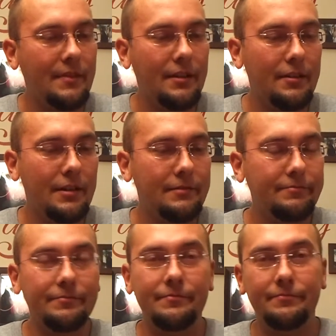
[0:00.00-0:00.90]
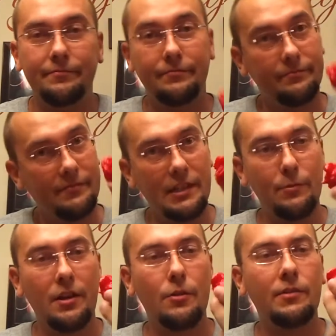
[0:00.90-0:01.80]
Alright, here
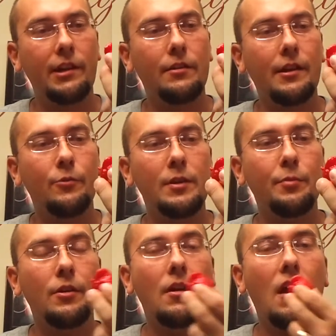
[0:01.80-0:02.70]
we go, Carolina Reaper.